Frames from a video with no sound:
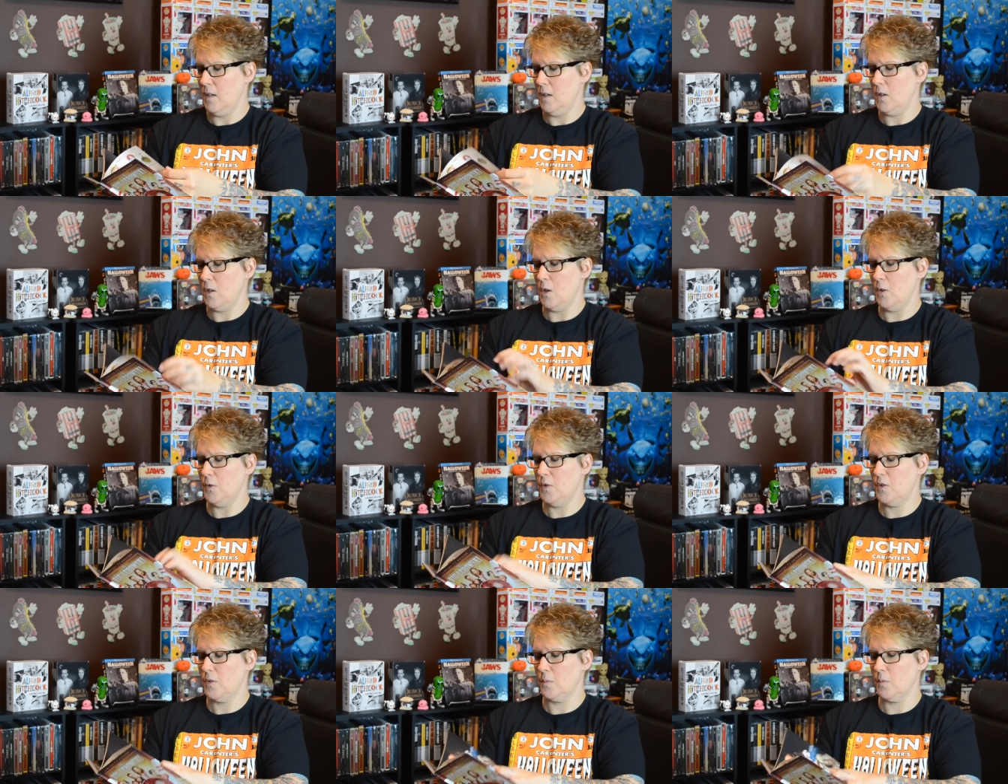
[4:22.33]

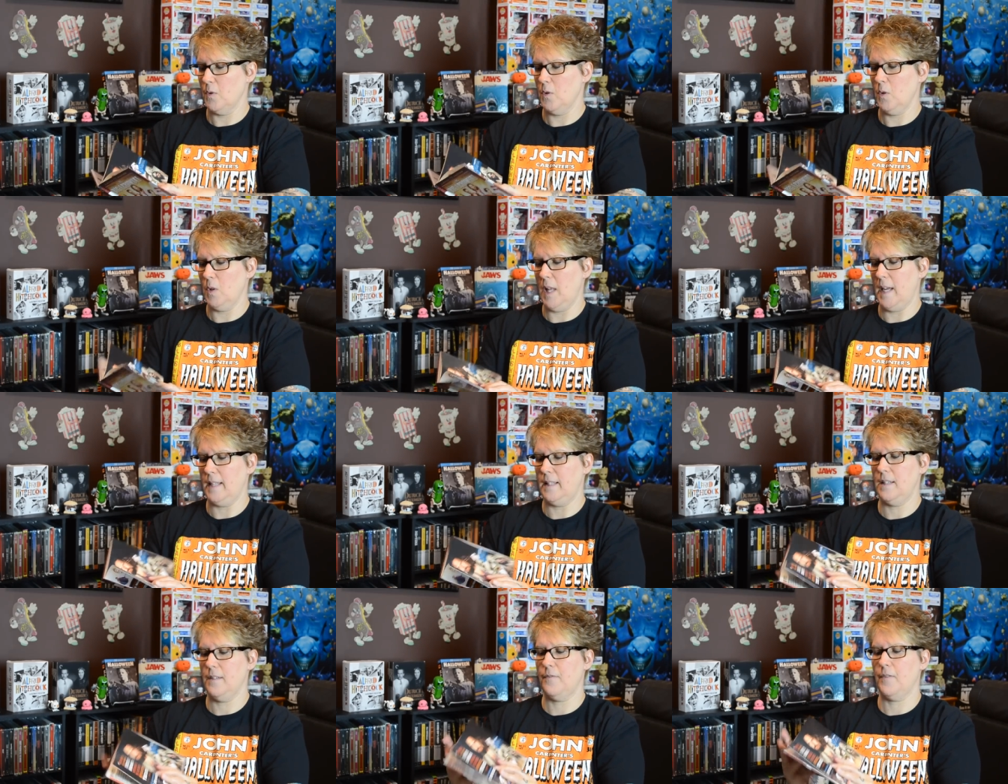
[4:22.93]
goes through
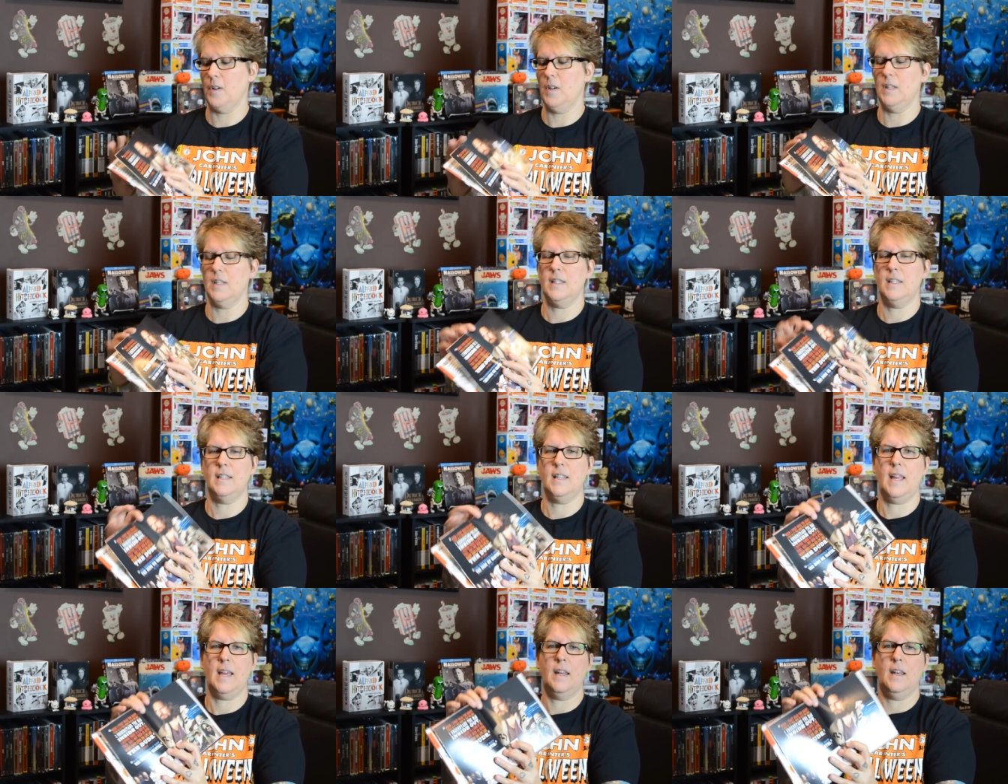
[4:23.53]
like different
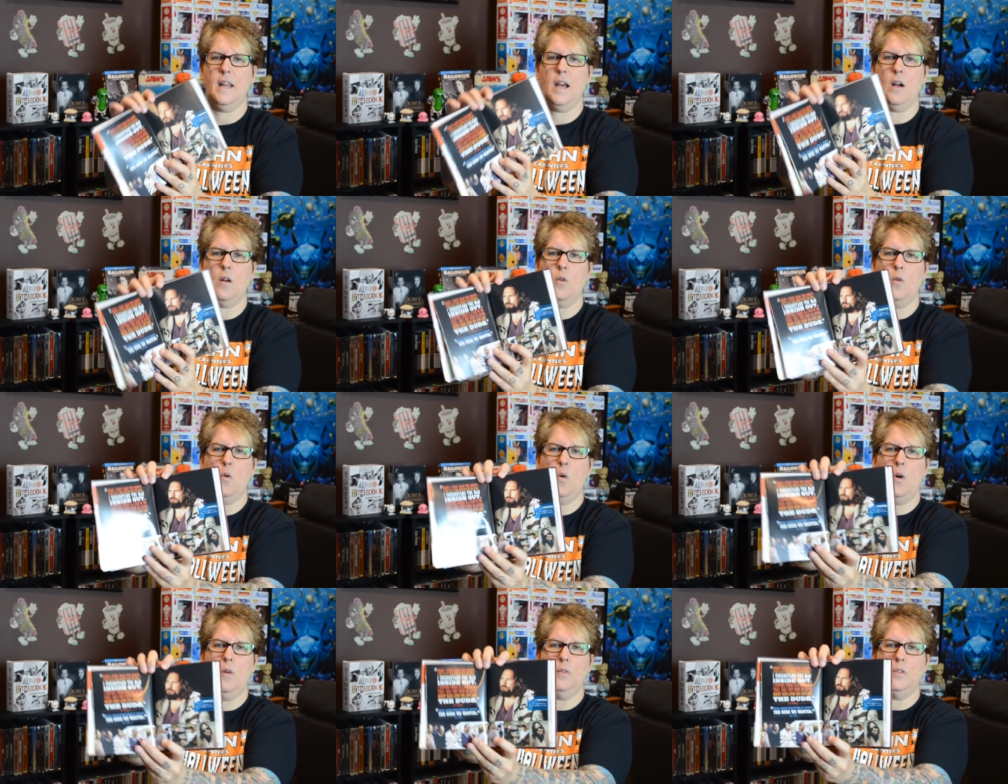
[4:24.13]
standout
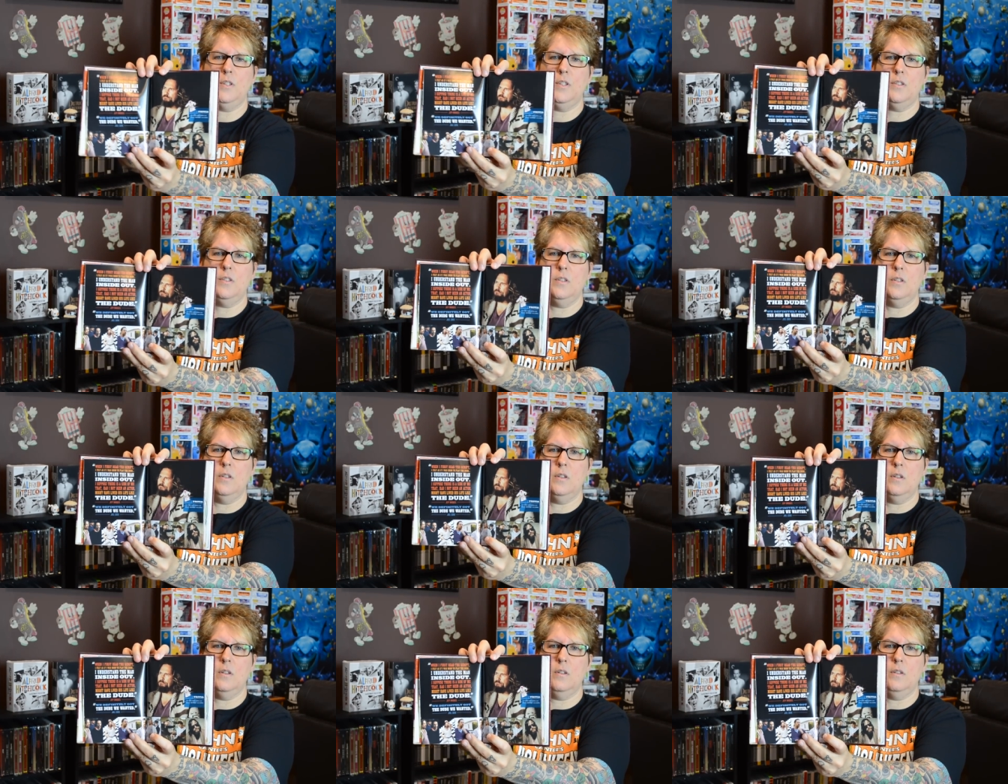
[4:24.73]
quotes
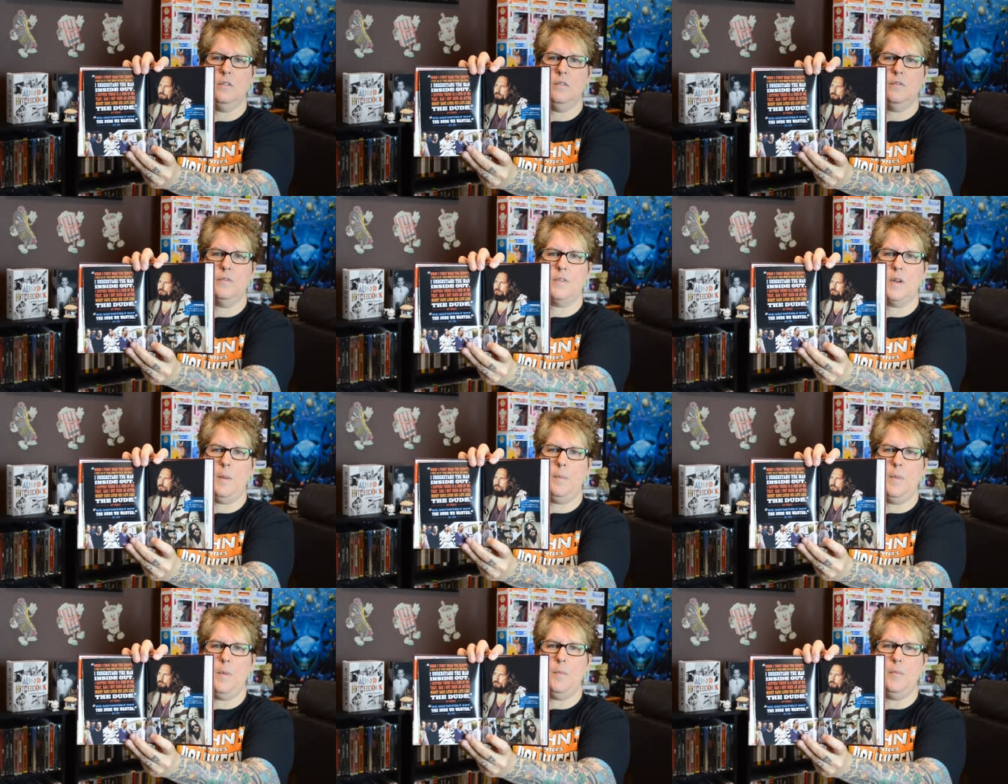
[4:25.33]

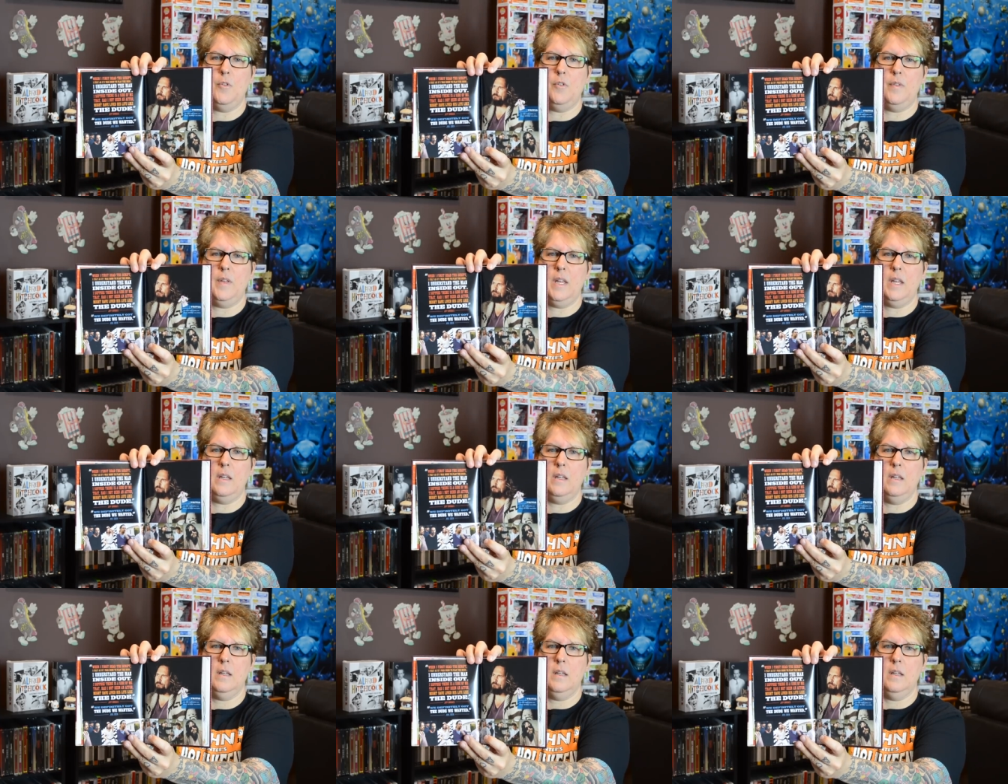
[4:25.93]
from the
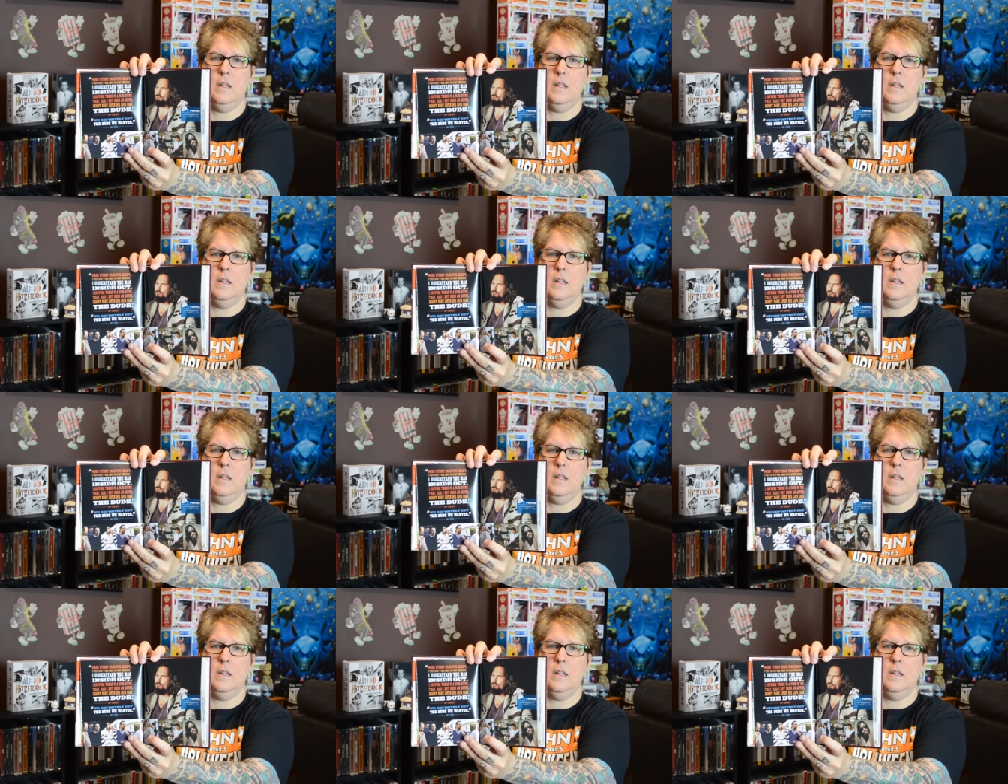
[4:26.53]
movie.